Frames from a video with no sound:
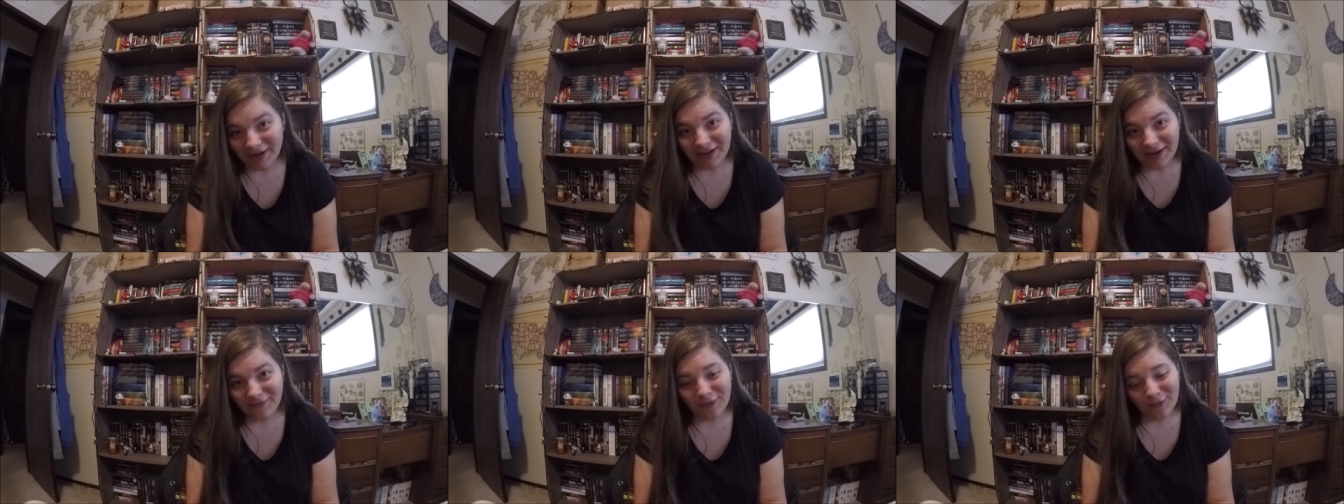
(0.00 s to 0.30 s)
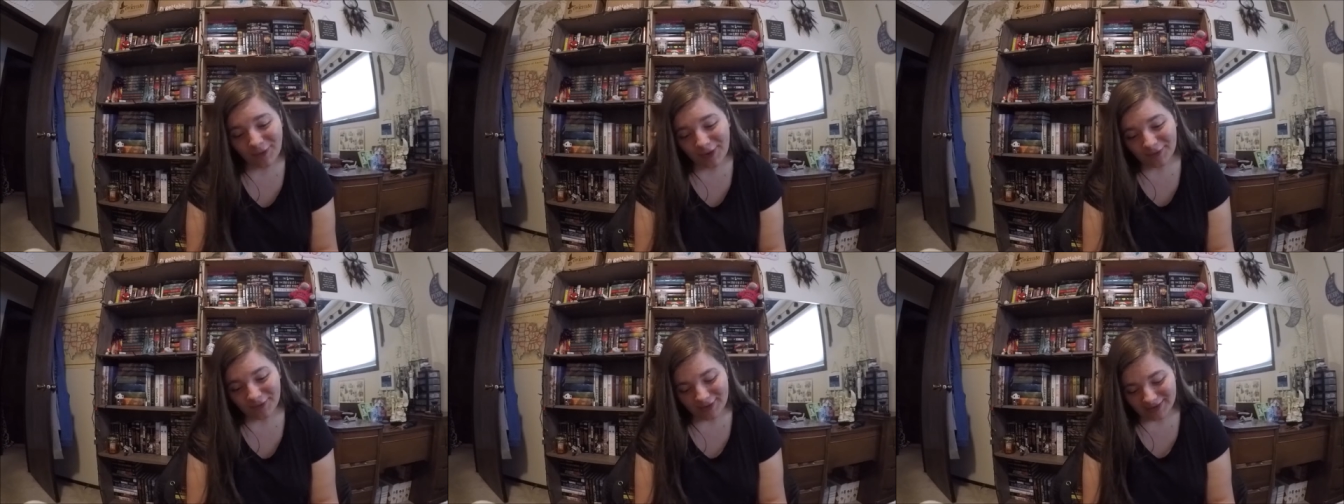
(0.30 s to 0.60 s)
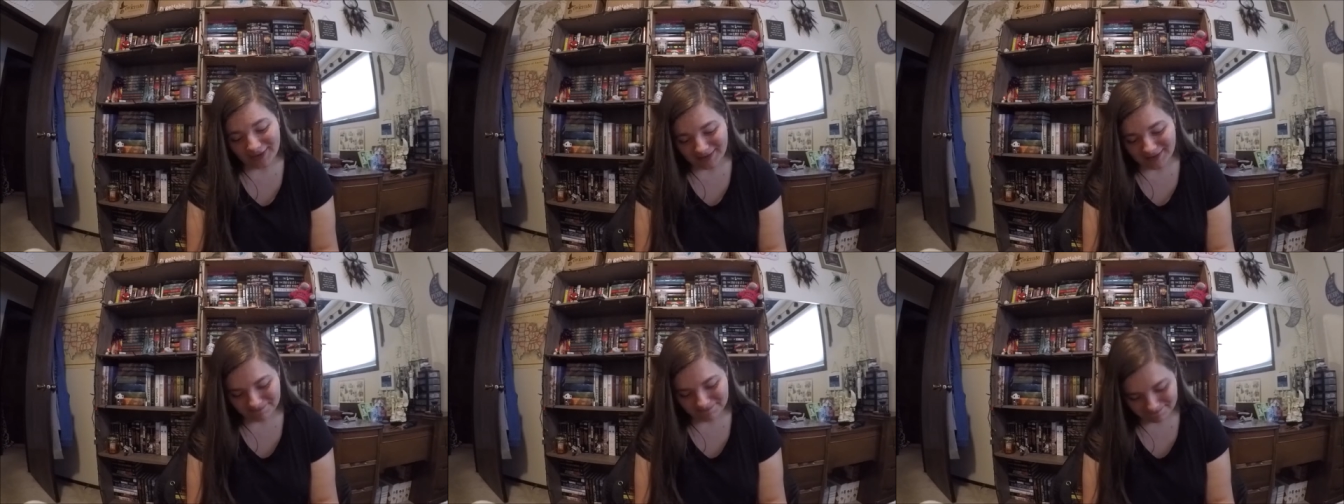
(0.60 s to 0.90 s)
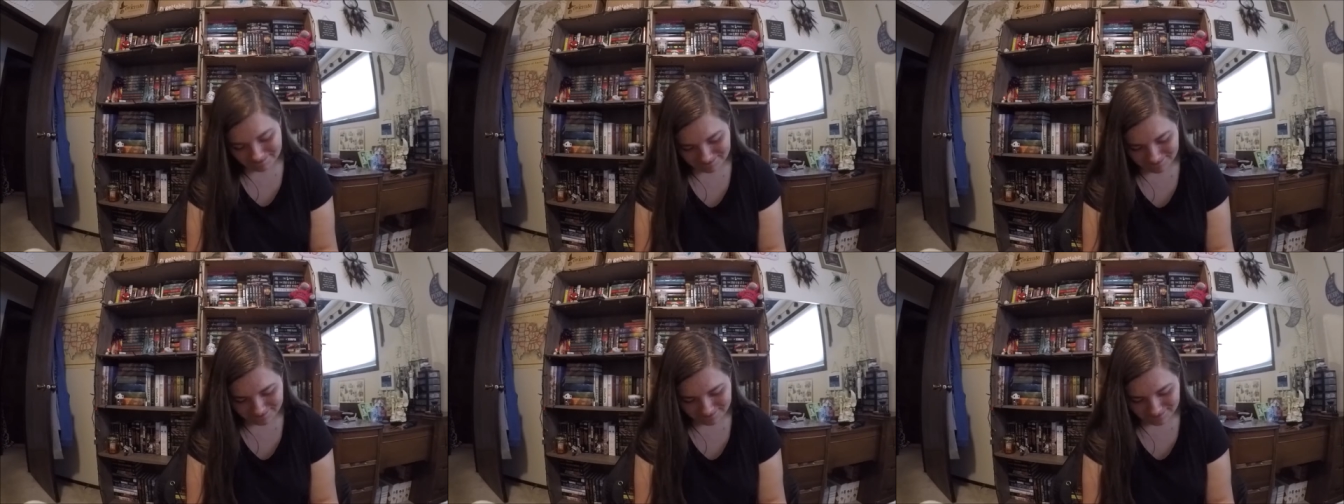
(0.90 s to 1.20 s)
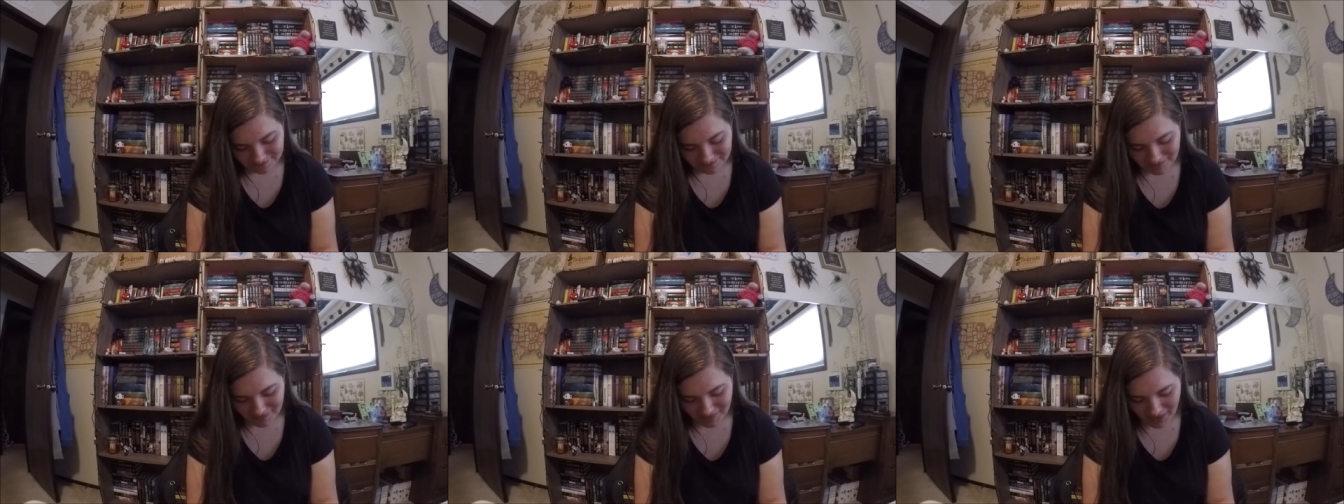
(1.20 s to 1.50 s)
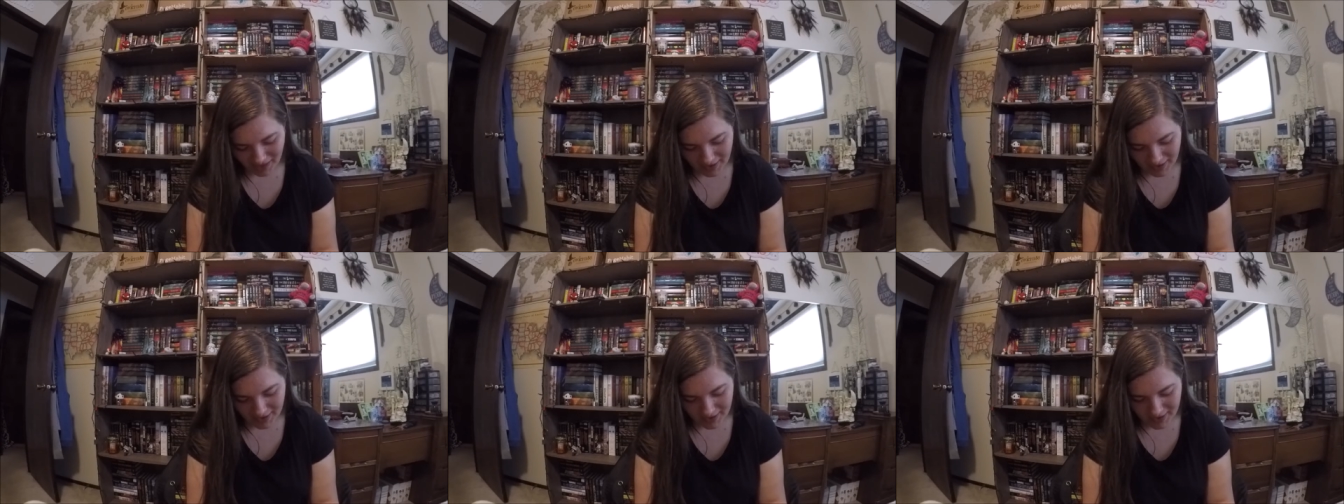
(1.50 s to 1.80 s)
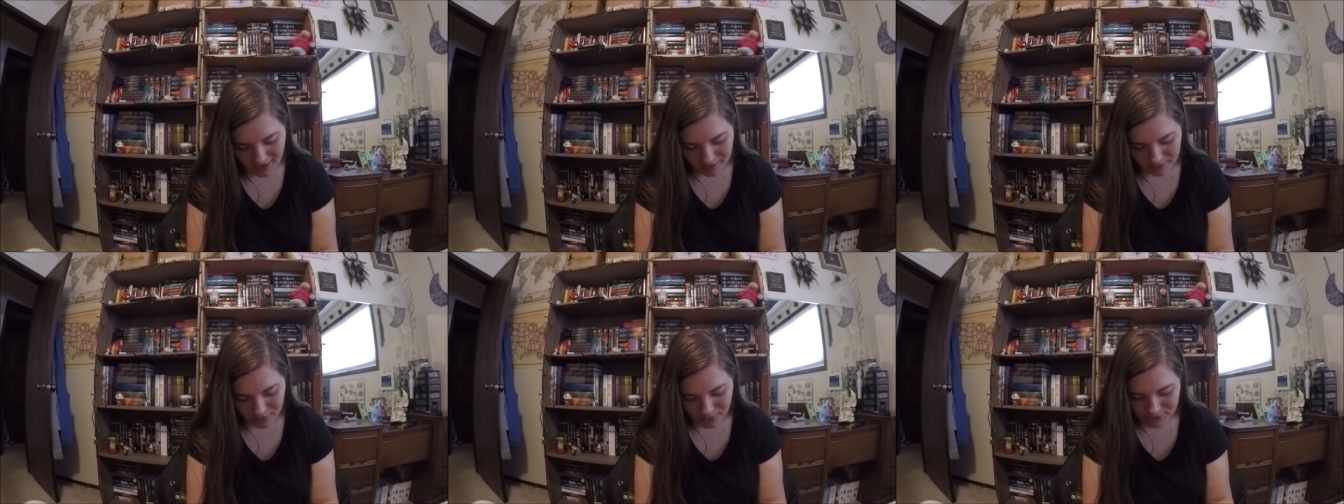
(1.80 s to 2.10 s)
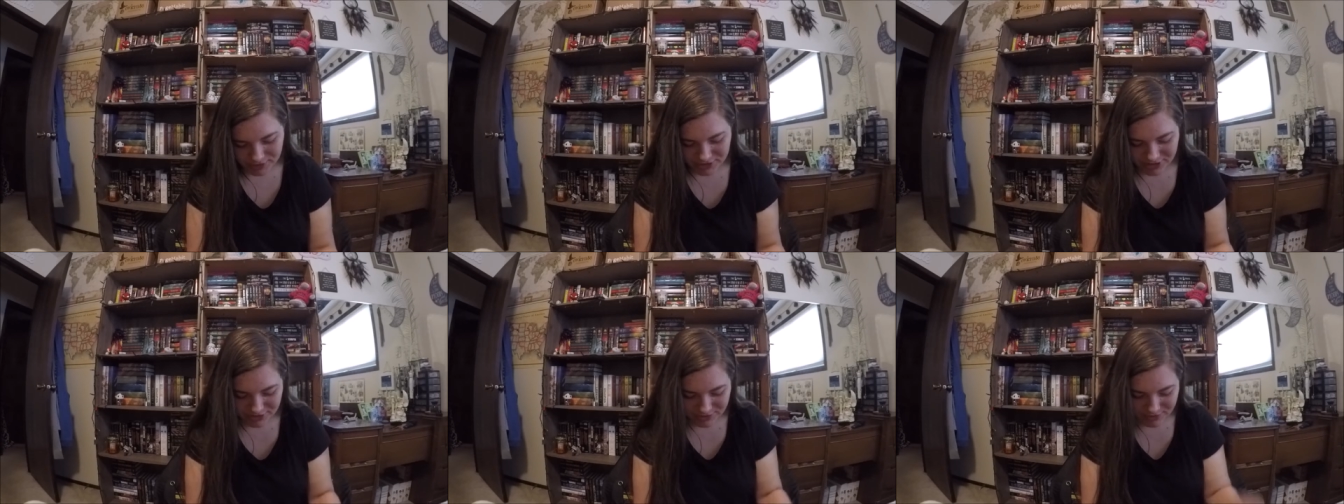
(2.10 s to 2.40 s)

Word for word: never will read them. Um, question